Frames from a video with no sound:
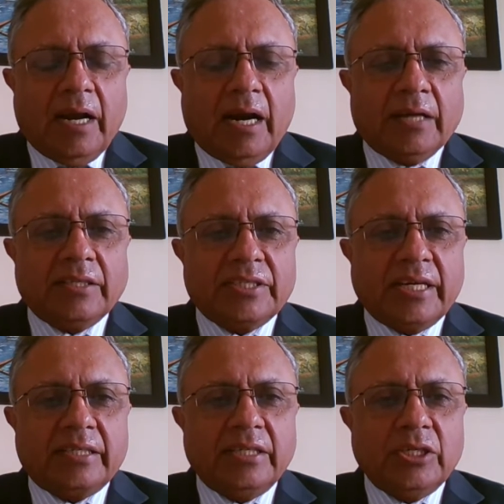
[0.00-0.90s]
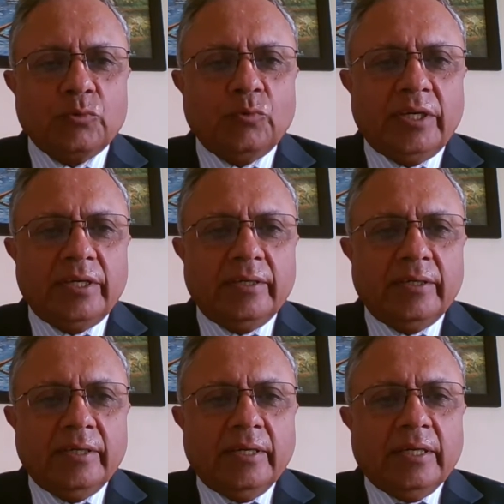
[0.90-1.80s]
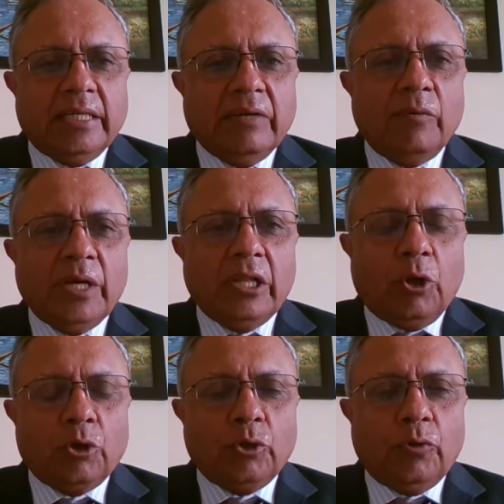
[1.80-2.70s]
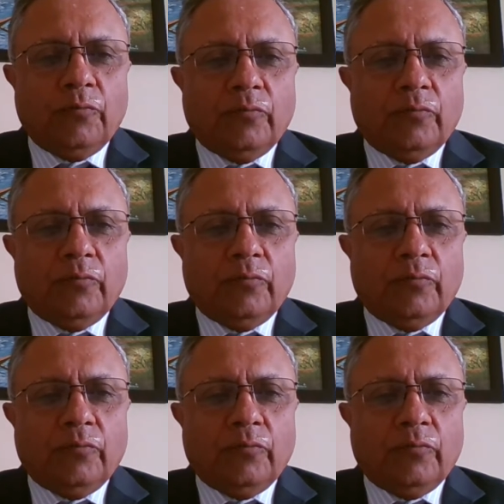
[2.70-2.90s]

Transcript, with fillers: are the sectors where there will be a lot of